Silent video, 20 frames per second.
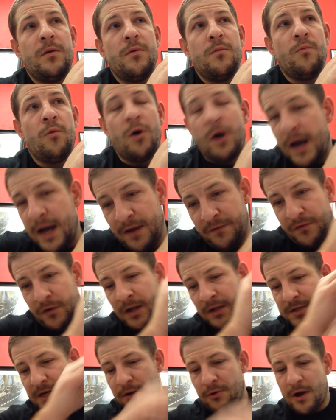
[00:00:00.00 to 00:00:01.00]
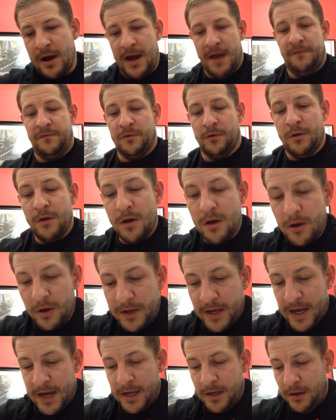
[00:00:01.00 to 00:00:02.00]
what I've done, I'll tell you what I've done,
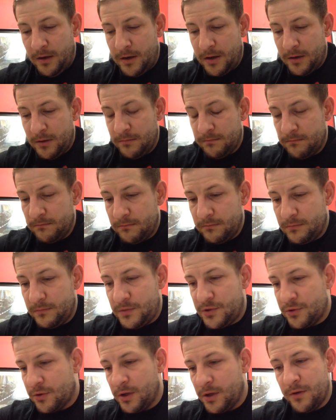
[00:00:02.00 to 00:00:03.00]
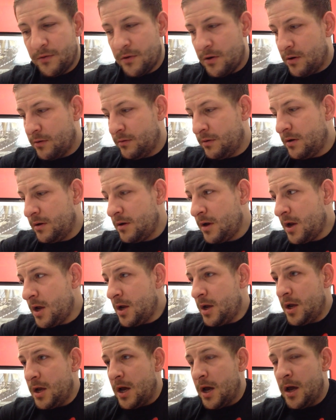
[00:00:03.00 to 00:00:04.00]
okay, and you can draw your own
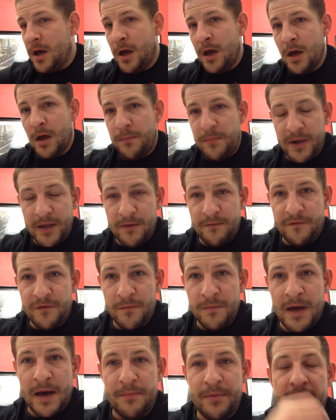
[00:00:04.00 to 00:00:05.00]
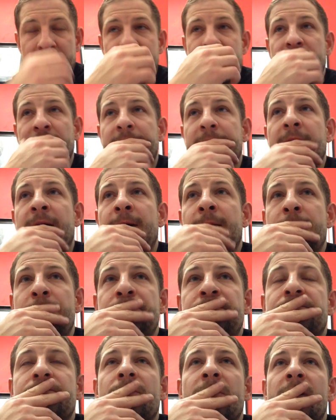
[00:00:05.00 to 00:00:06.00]
opinion from that. Basically,
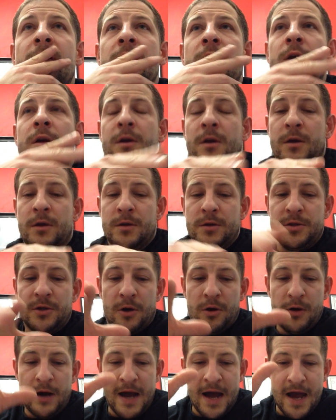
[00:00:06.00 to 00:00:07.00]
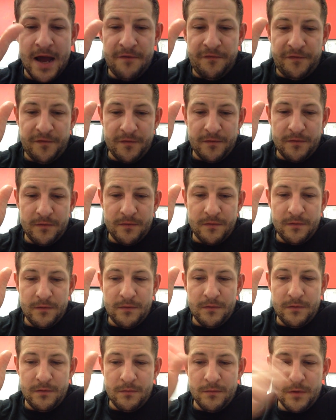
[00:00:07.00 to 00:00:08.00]
so I've
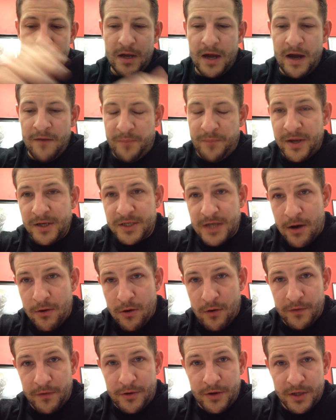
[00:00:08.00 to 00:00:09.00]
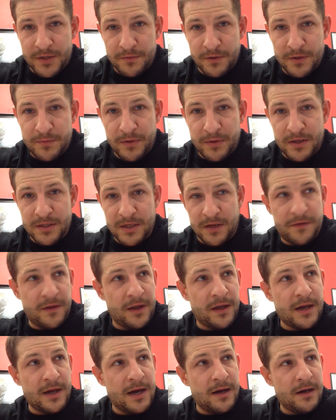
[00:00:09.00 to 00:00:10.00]
binged out over Christmas because I
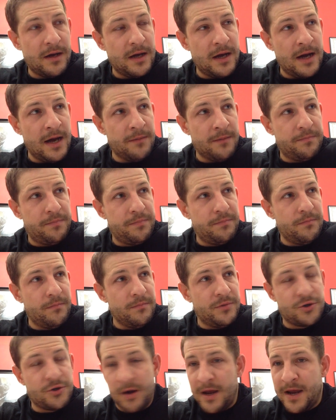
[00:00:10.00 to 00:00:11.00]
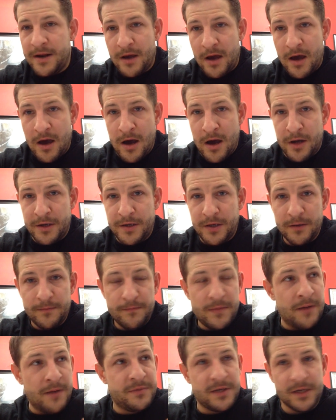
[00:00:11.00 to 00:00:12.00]
think I train hard,
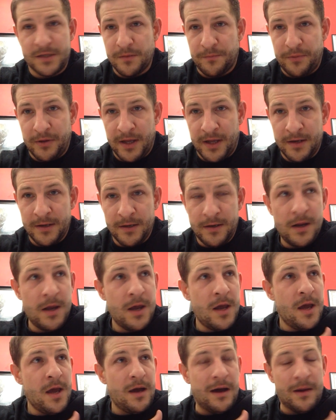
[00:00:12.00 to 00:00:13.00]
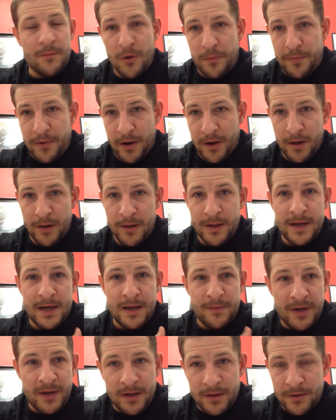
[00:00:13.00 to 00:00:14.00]
I'm disciplined, I'm up early,
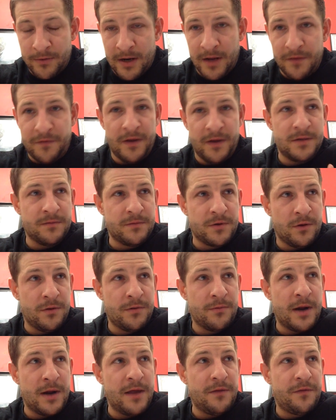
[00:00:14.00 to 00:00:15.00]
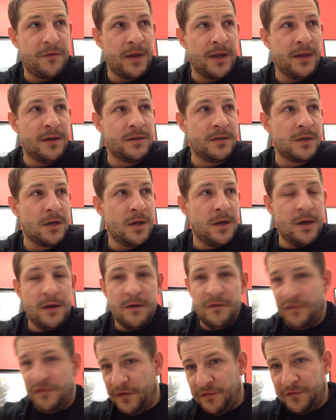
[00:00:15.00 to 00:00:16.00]
I'm eating the right things, I'm doing the right things
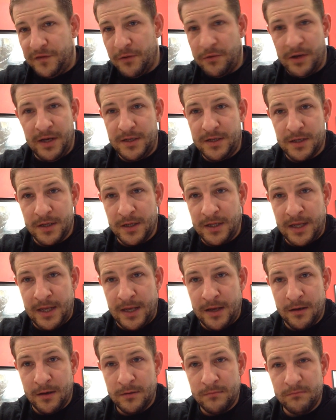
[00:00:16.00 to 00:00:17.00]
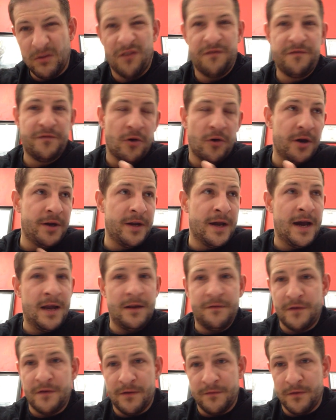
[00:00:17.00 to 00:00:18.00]
50 weeks of the year, or 49
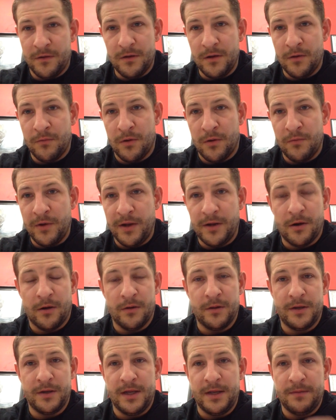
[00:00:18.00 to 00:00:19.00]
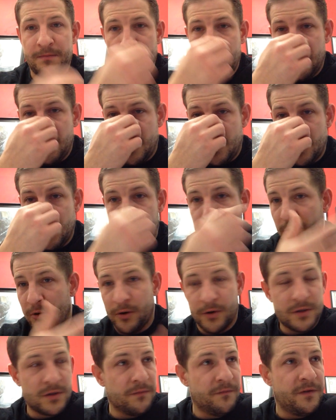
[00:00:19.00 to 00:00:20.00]
if I have a 1 week holiday
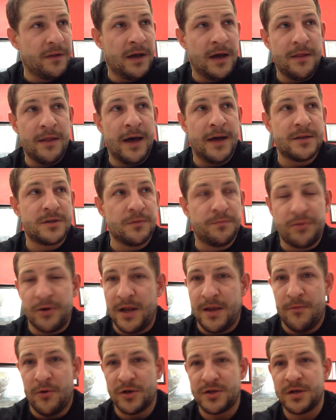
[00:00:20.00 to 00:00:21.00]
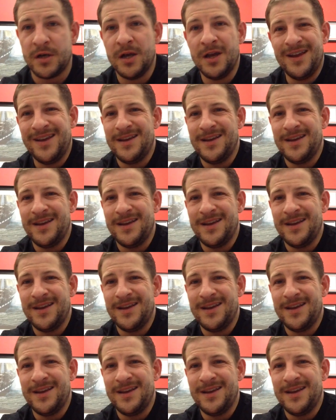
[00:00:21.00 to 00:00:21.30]
abroad or something like that. So pretty much